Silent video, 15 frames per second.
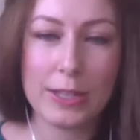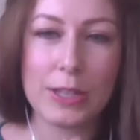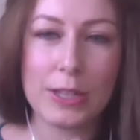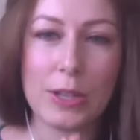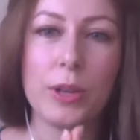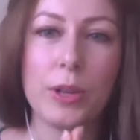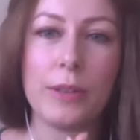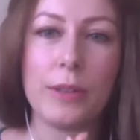
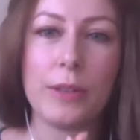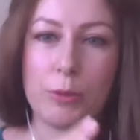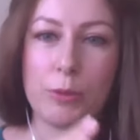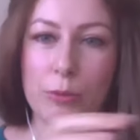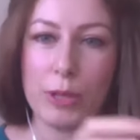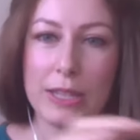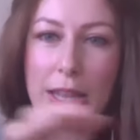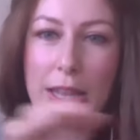So
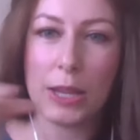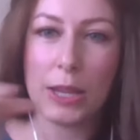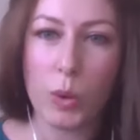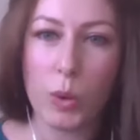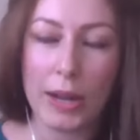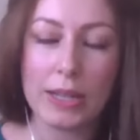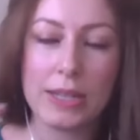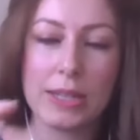when we take
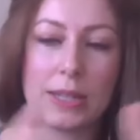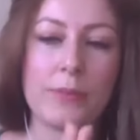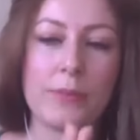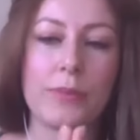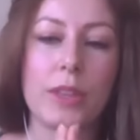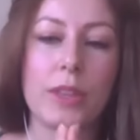wise.